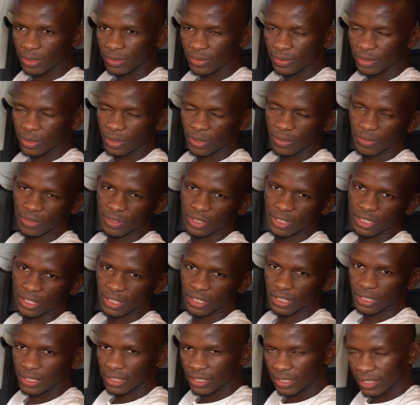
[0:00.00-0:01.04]
fuel
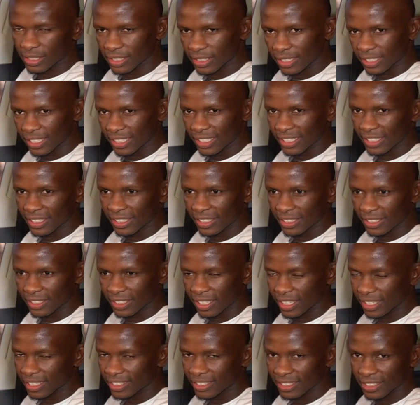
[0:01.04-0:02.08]
efficient, and
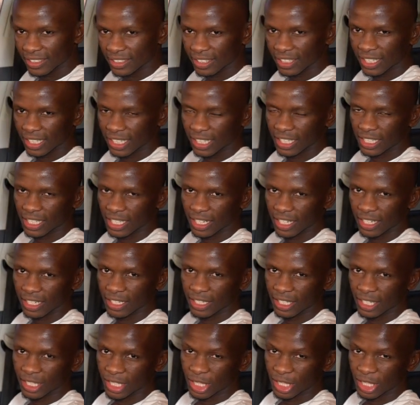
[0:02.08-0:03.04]
yeah, it's a great car.